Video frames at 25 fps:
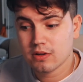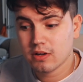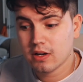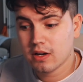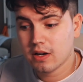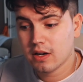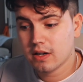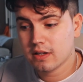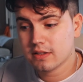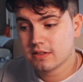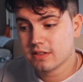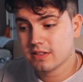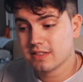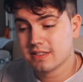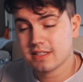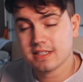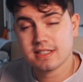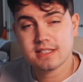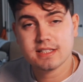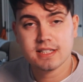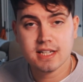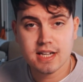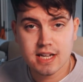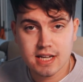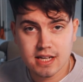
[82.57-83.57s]
uh, to
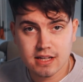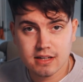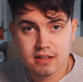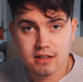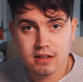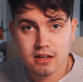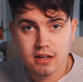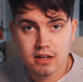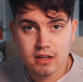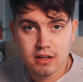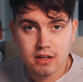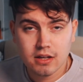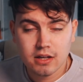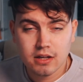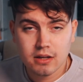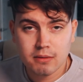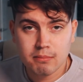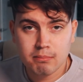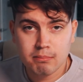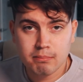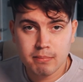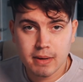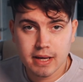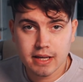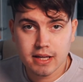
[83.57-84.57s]
succeed
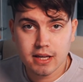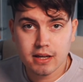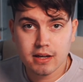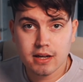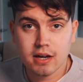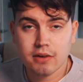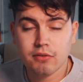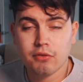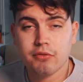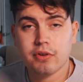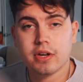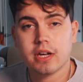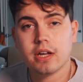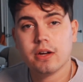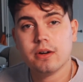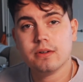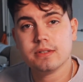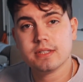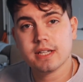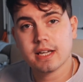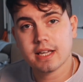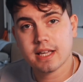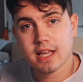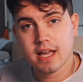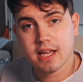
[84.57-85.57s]
making cover
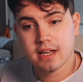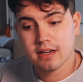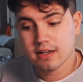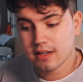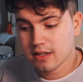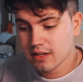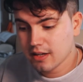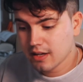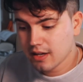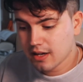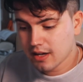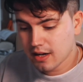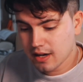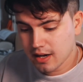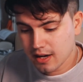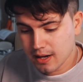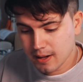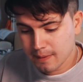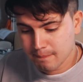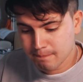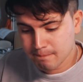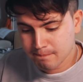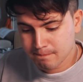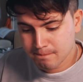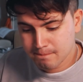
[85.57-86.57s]
videos again.
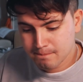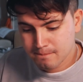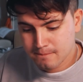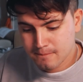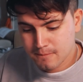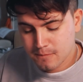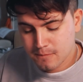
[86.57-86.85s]
Um,